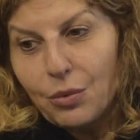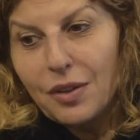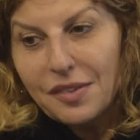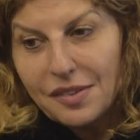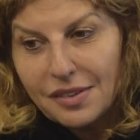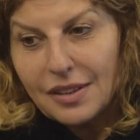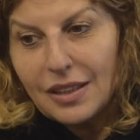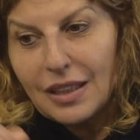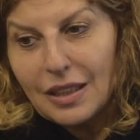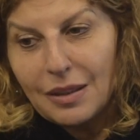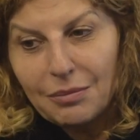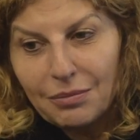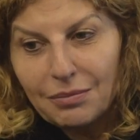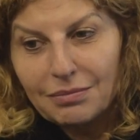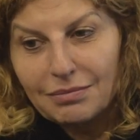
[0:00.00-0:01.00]
he was,
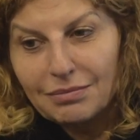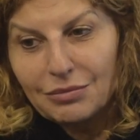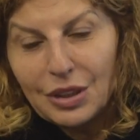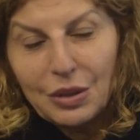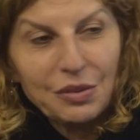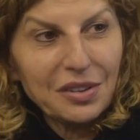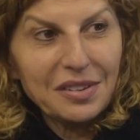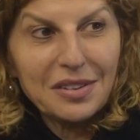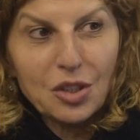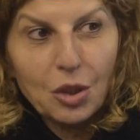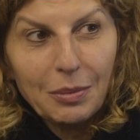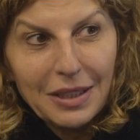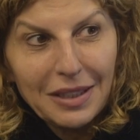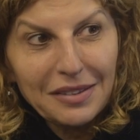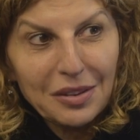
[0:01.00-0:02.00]
when he was at St.
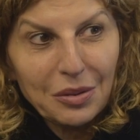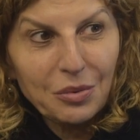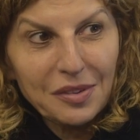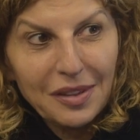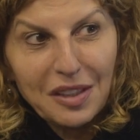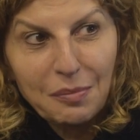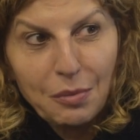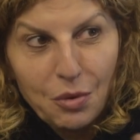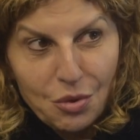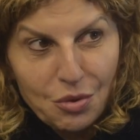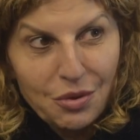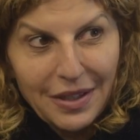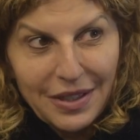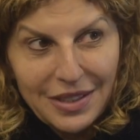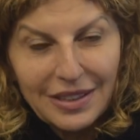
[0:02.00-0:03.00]
Dominic's, he was our
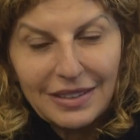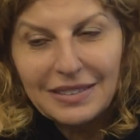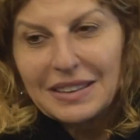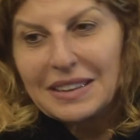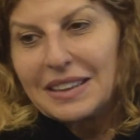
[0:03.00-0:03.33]
spiritual director.